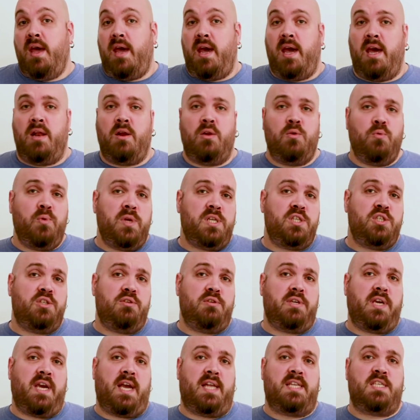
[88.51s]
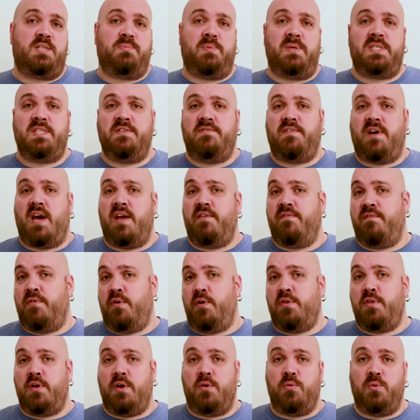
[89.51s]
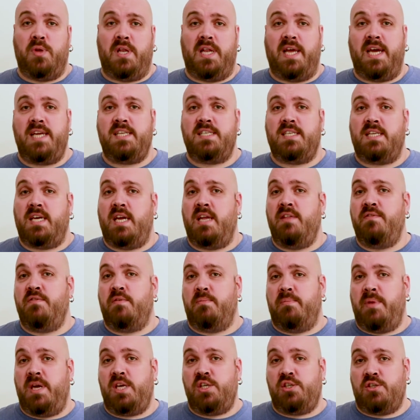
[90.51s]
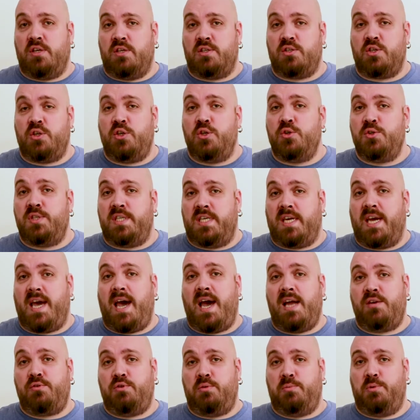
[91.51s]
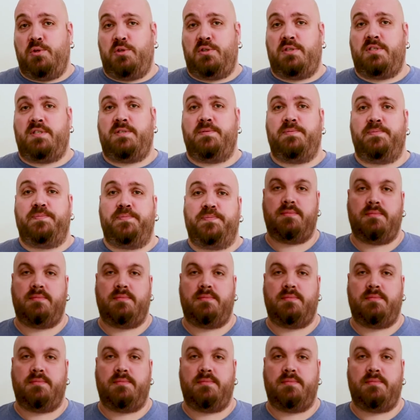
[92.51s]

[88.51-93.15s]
and on which you can specify further related informations using attributes.